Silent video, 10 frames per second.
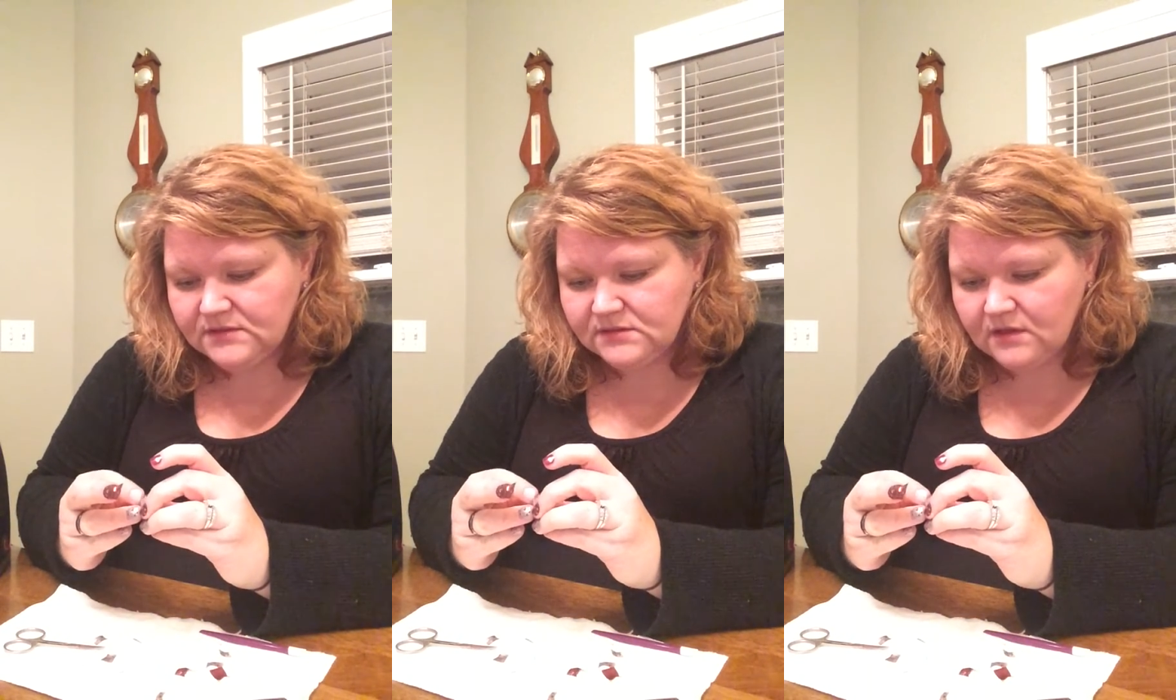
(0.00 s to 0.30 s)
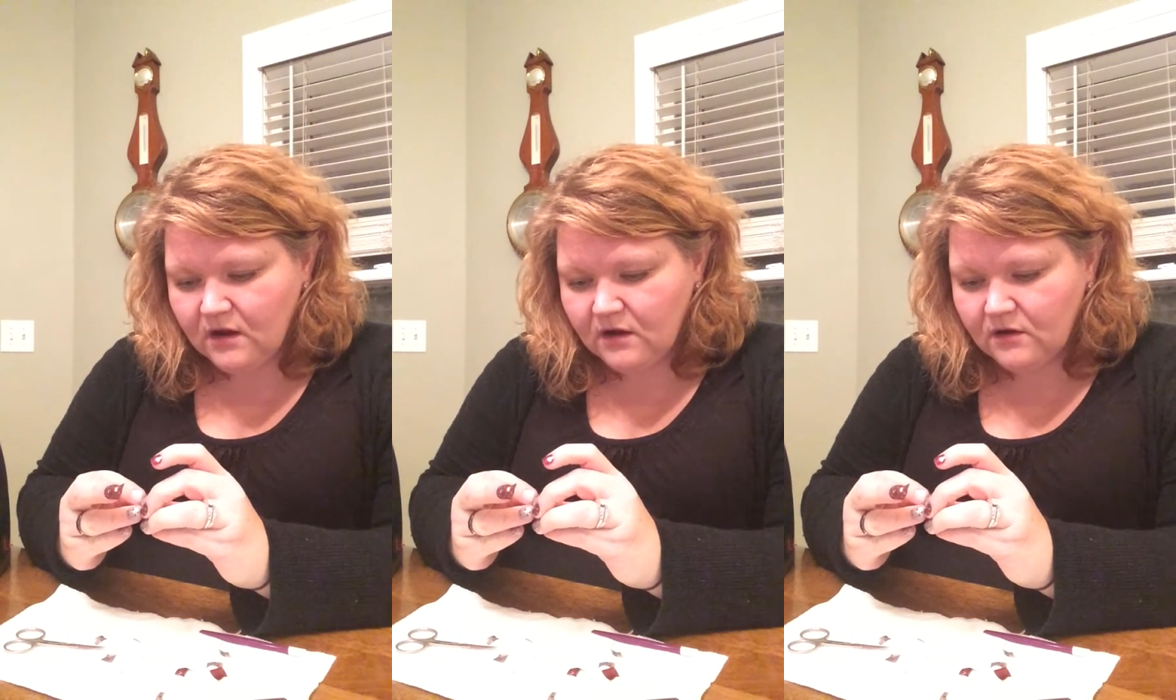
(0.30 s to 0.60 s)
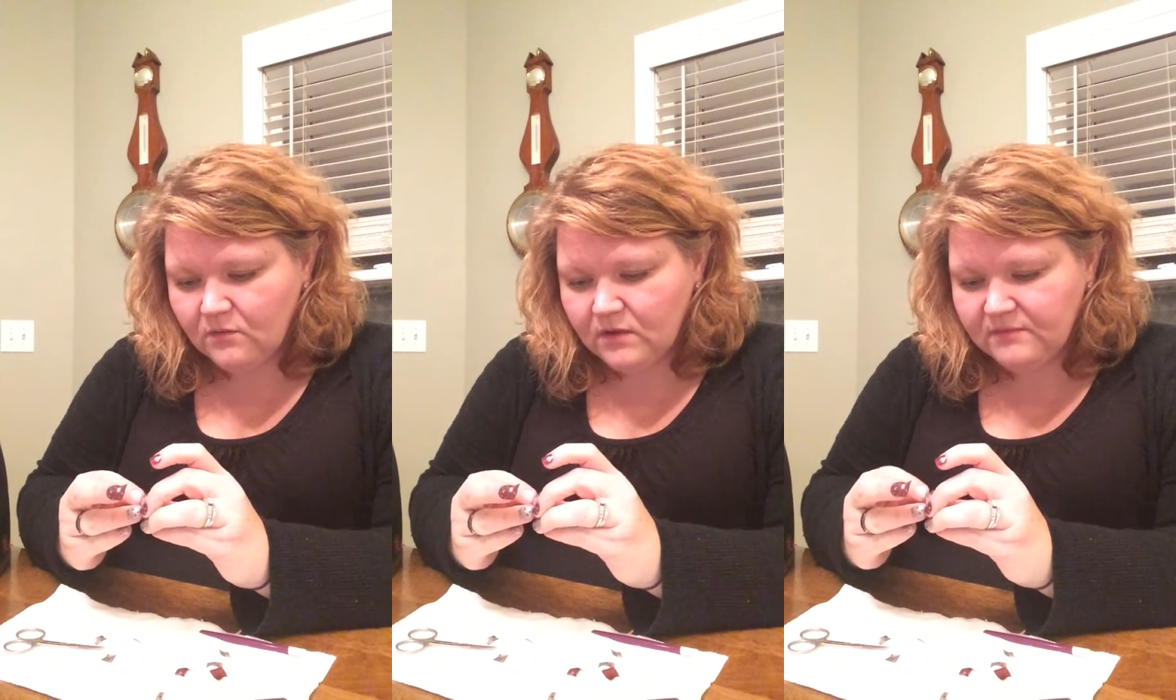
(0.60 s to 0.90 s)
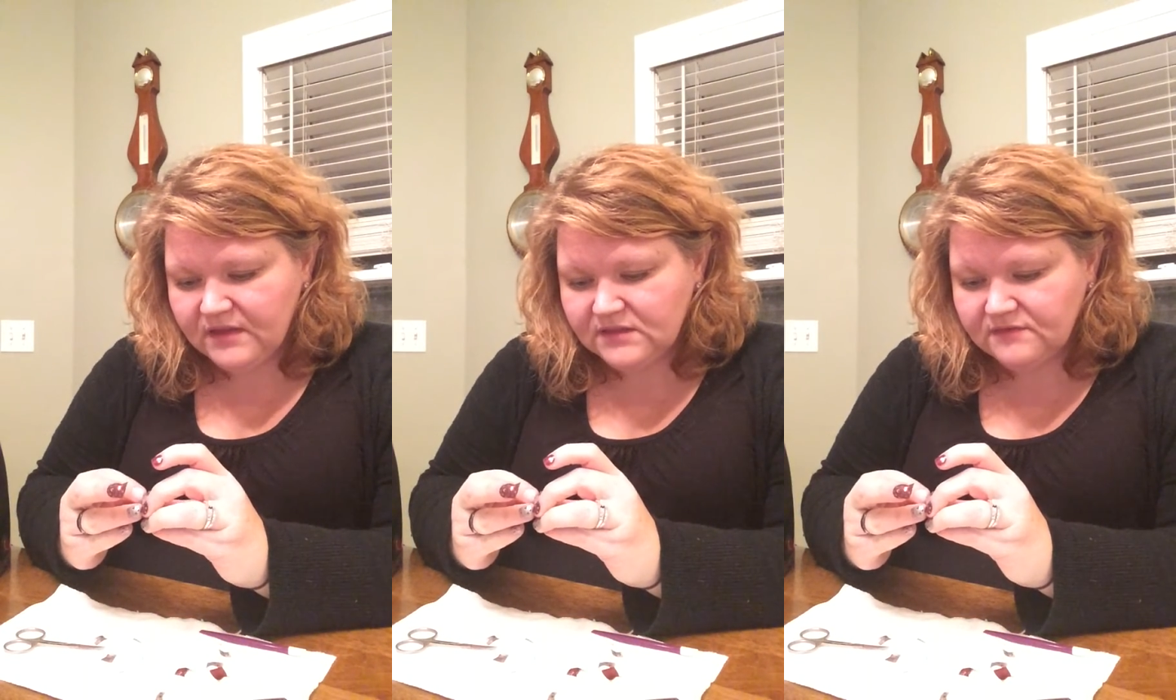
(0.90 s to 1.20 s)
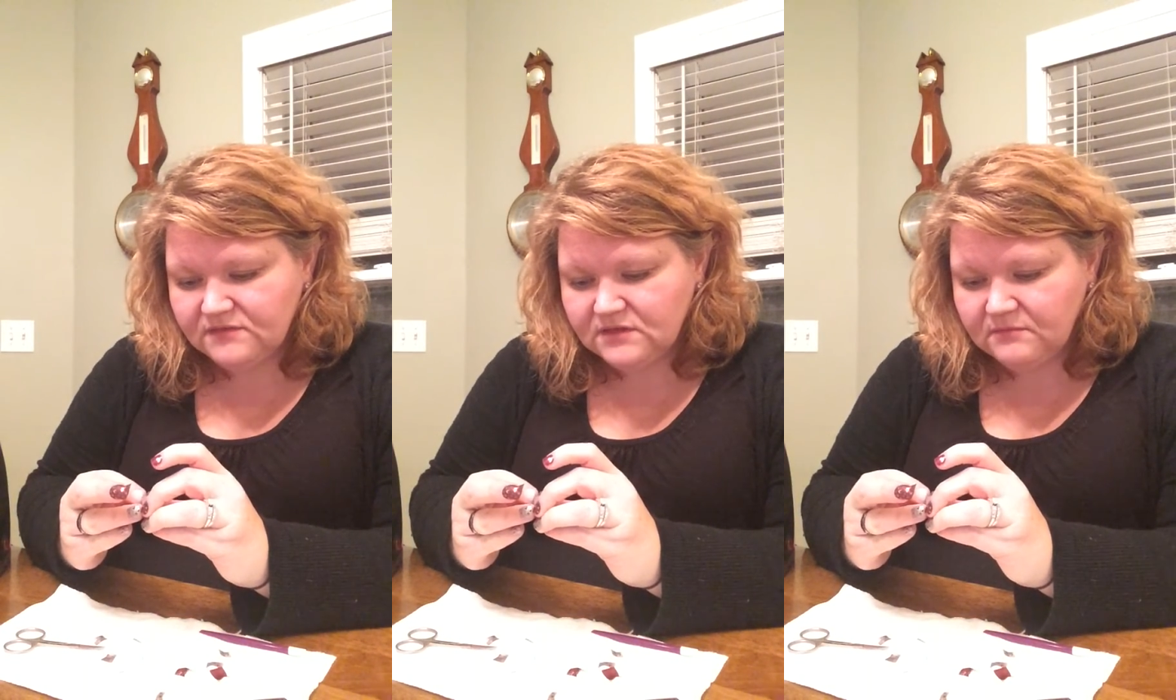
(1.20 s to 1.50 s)
is the harder one because
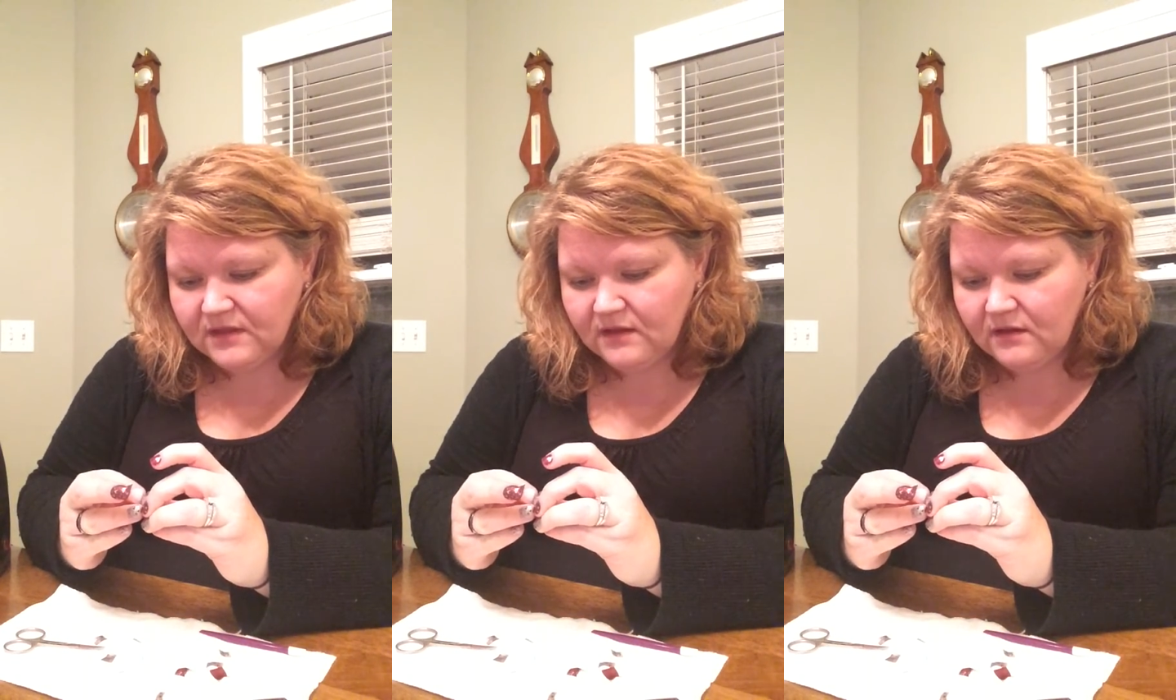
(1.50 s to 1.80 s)
I've done my